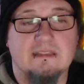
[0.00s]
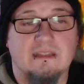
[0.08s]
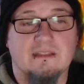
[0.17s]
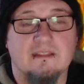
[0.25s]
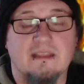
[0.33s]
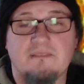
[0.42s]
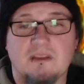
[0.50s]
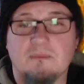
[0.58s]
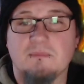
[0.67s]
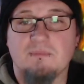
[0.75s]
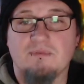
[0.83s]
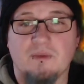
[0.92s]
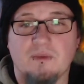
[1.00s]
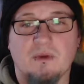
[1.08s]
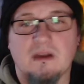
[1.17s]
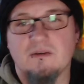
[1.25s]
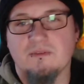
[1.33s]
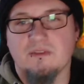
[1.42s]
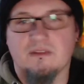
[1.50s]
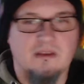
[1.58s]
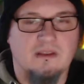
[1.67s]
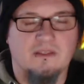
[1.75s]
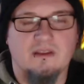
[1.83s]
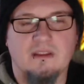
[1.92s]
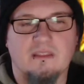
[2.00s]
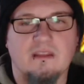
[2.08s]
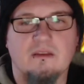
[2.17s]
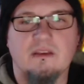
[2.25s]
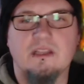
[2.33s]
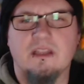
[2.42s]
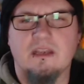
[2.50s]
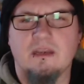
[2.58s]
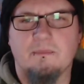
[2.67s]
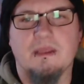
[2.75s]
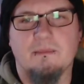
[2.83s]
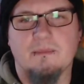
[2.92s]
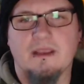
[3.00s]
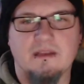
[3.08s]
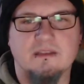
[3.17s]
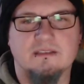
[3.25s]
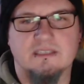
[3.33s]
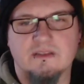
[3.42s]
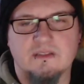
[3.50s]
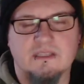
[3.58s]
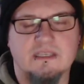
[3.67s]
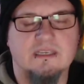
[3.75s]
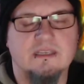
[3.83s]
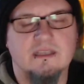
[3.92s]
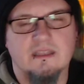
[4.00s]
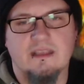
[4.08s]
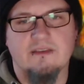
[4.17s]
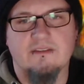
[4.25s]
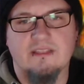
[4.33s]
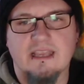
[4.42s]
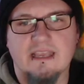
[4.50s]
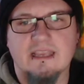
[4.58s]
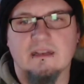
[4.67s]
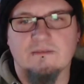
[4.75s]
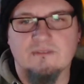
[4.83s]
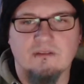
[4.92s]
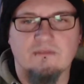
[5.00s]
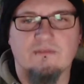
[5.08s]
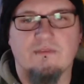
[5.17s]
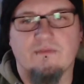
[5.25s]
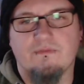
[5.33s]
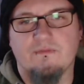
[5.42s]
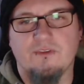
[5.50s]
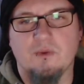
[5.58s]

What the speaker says: And they've done me pretty well. You know, they need a bit of maintenance here and there, and I've done a few